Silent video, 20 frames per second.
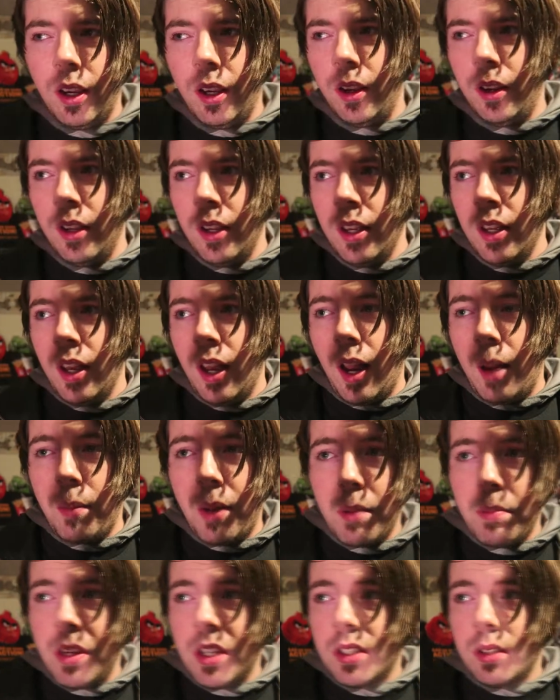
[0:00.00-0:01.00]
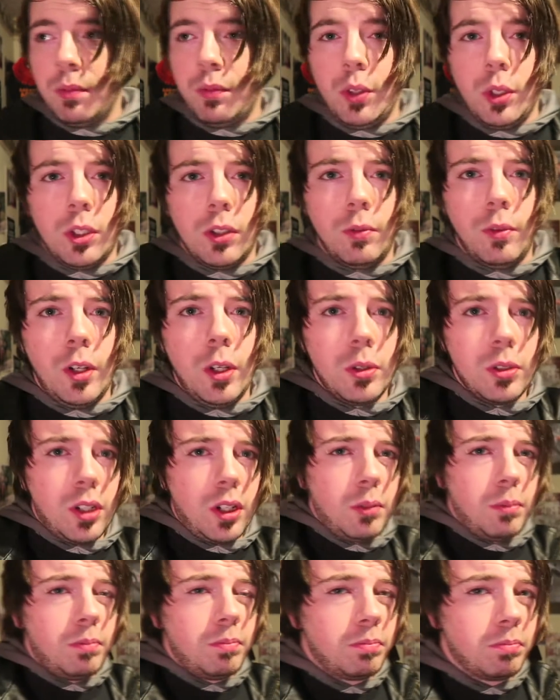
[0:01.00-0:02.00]
Uh, I might make some future videos
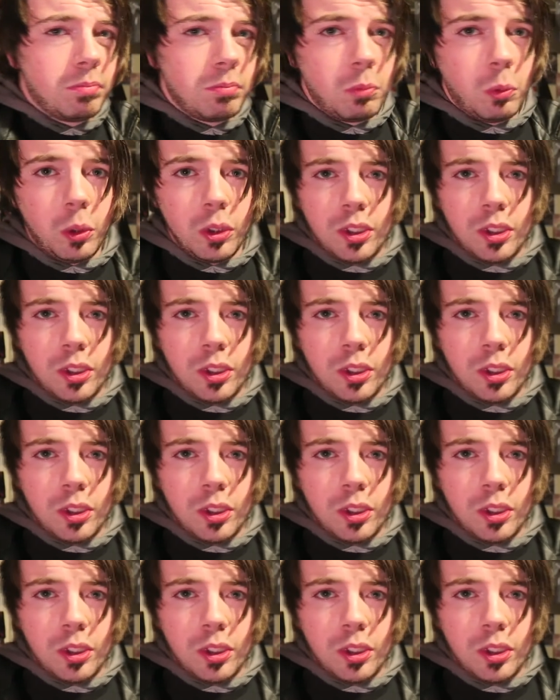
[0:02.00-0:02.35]
on them.